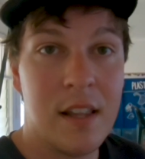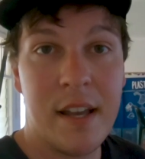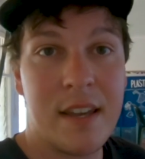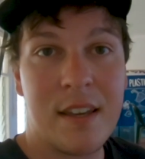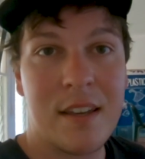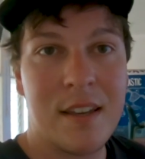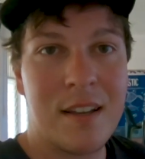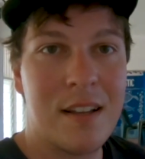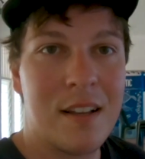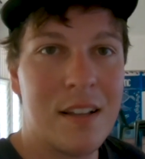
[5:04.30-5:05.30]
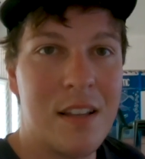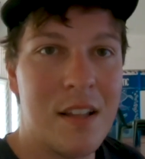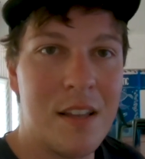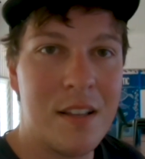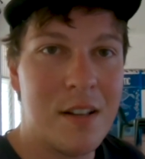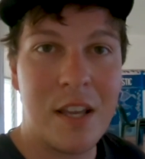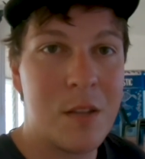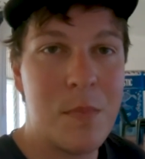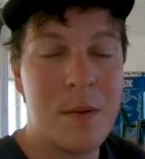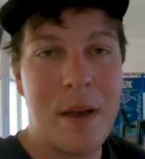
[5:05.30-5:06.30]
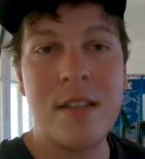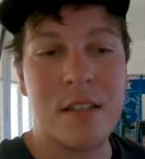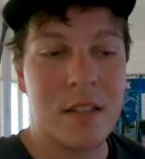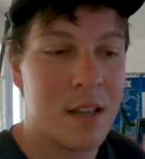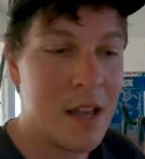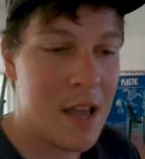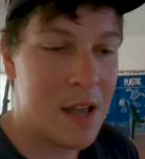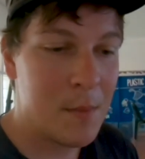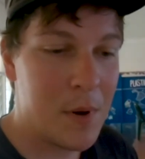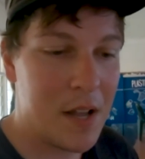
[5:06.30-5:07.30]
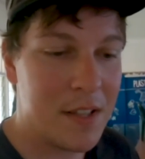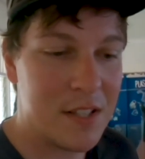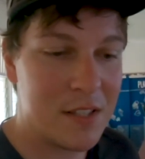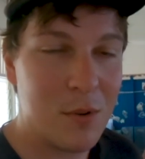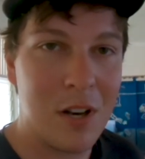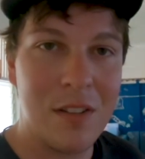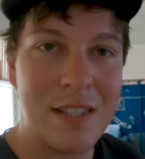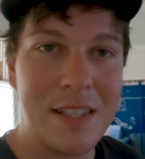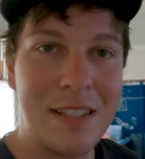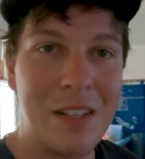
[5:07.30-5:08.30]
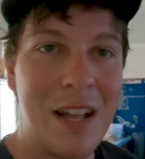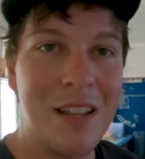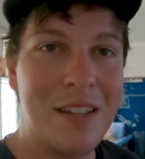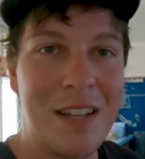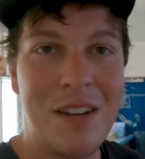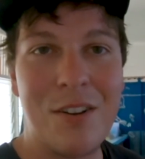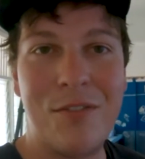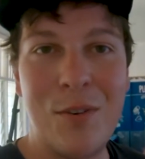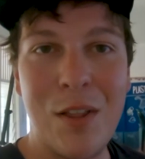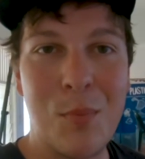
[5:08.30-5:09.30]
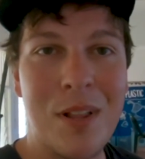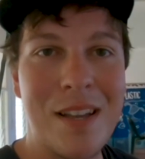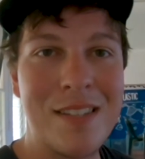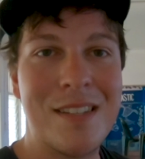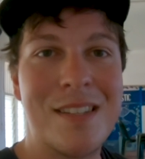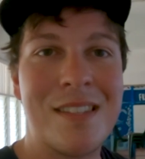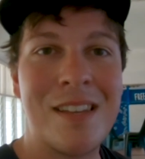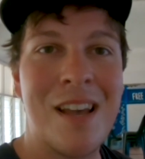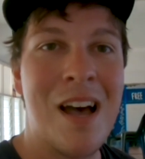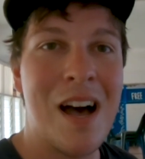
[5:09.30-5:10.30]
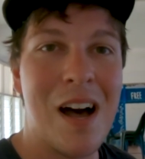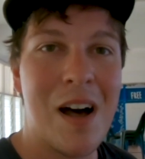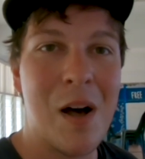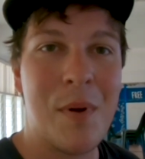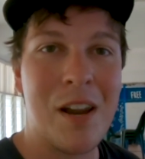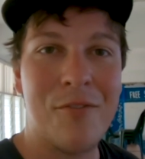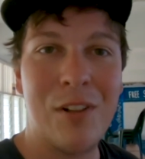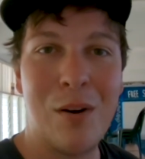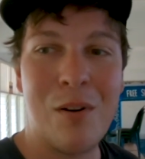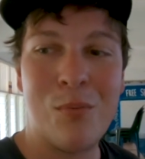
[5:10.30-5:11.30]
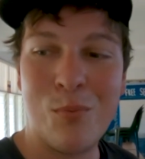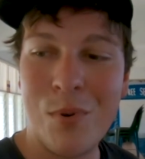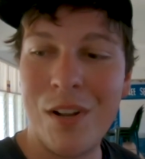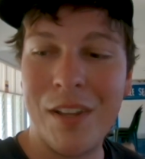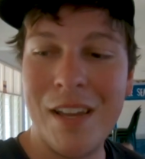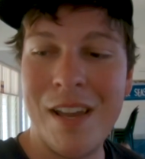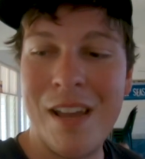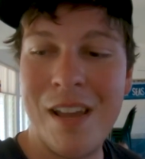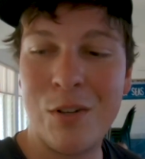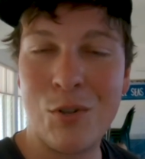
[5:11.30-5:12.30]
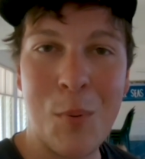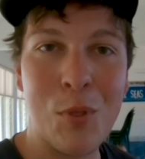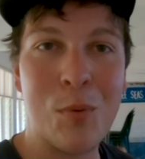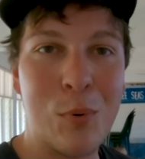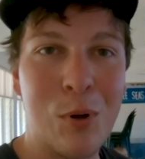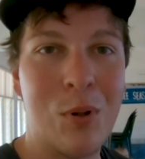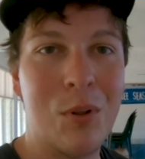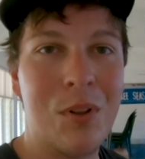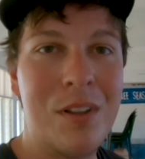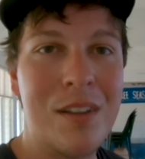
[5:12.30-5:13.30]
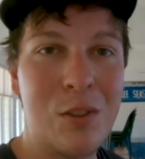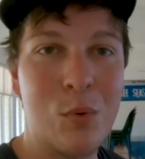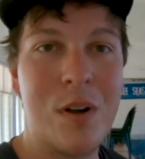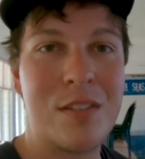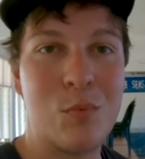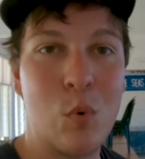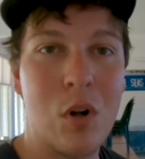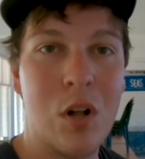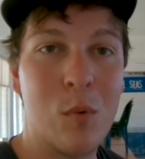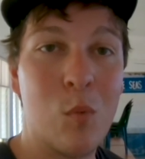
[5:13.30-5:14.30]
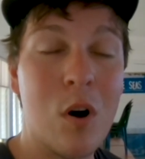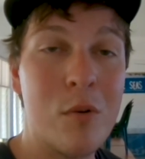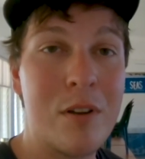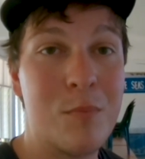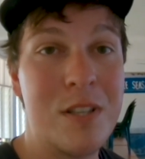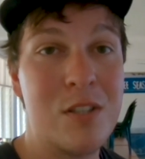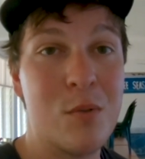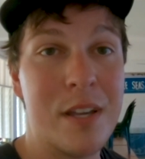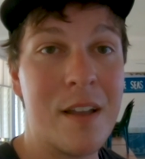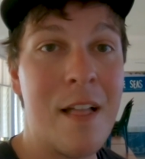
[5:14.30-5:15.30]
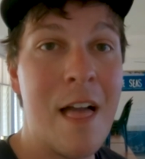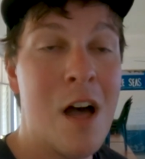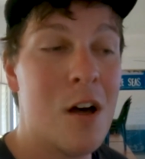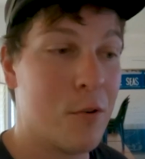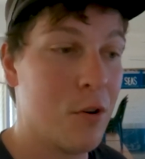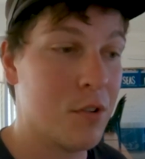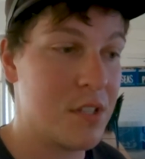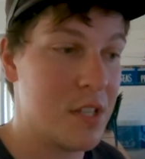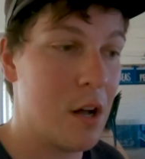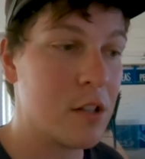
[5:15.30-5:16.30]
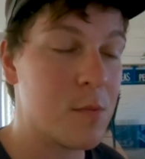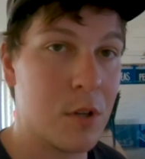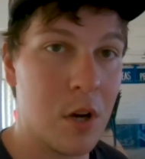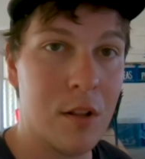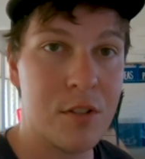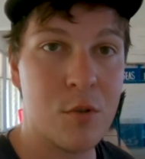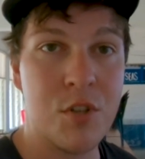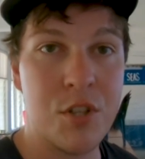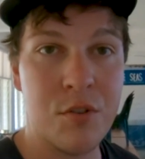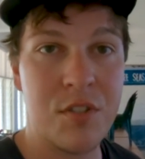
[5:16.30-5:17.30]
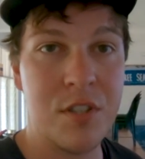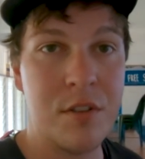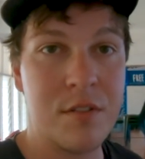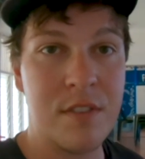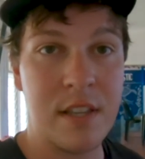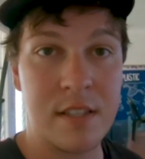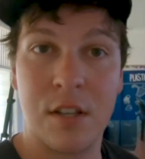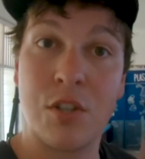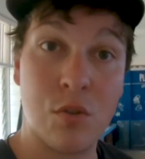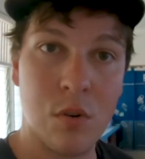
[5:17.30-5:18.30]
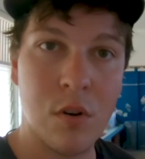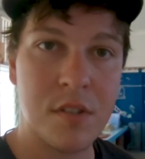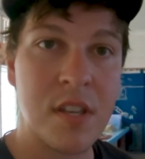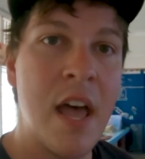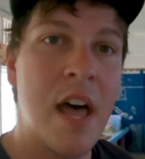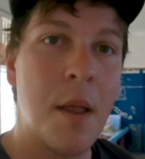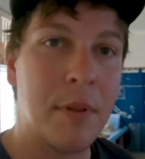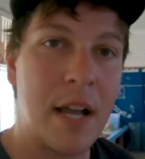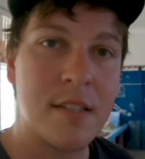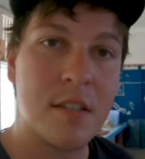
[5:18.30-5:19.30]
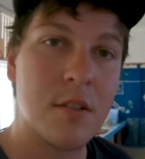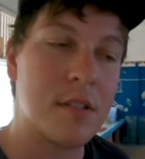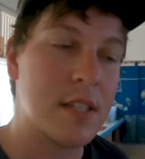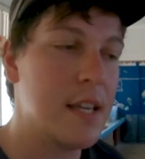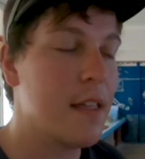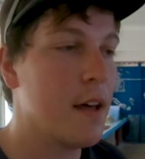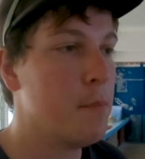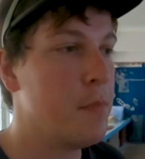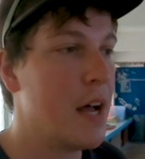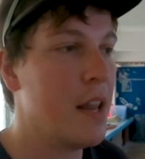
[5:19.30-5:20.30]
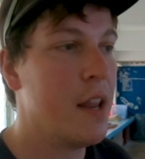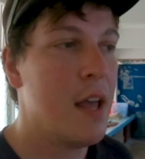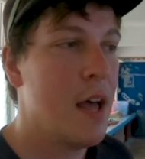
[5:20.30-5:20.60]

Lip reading: Like, it could be amazing. But they're just doing it on this little island here and a few other places. And I feel like we're really dropping the ball in the Western world with what we could be doing. Of course, the ultimate goal is to reduce the use of things like straws and plastics altogether, but